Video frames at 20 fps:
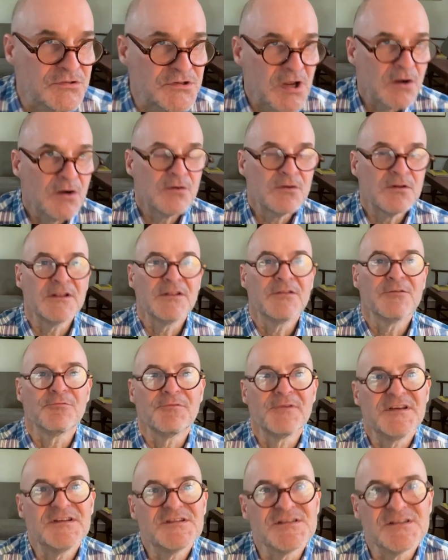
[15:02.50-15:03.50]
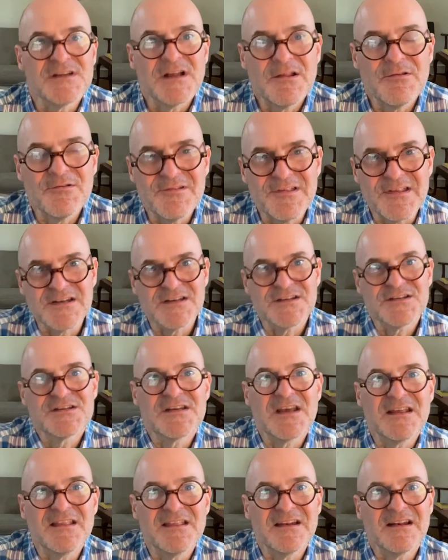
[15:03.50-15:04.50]
totally the reason other than to
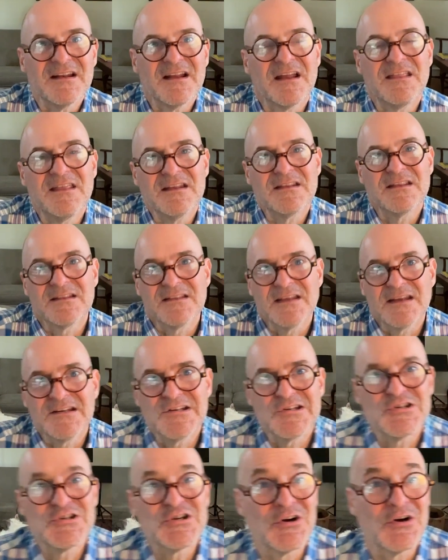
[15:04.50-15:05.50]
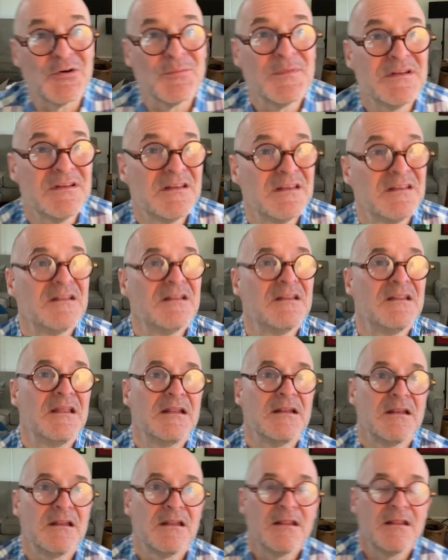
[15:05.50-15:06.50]
say that I think that they determined
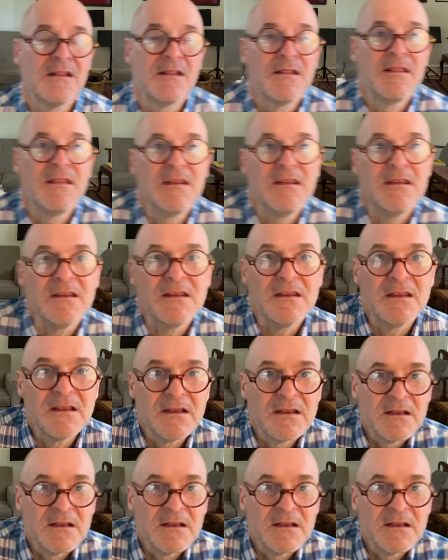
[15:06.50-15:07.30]
that the